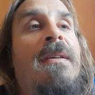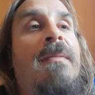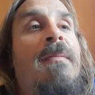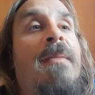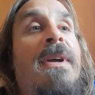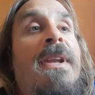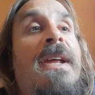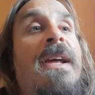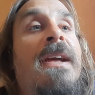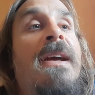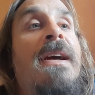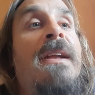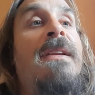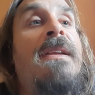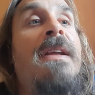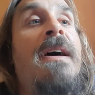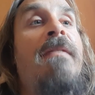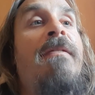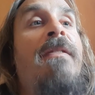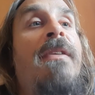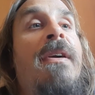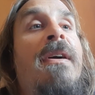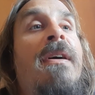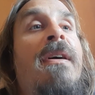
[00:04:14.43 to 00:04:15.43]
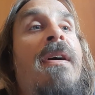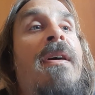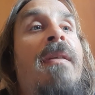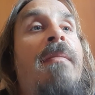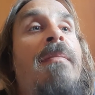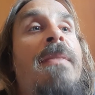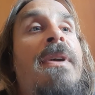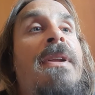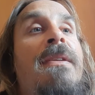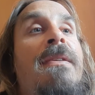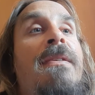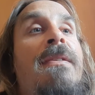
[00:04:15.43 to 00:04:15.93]
But they can never come
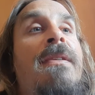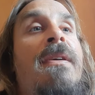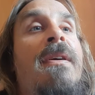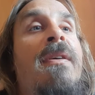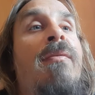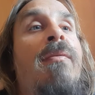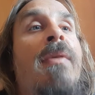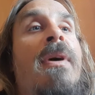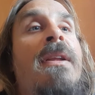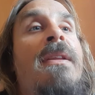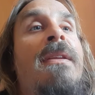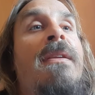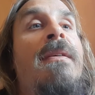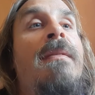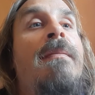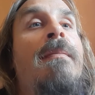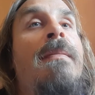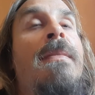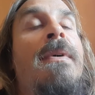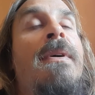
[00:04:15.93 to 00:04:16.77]
into the quantum,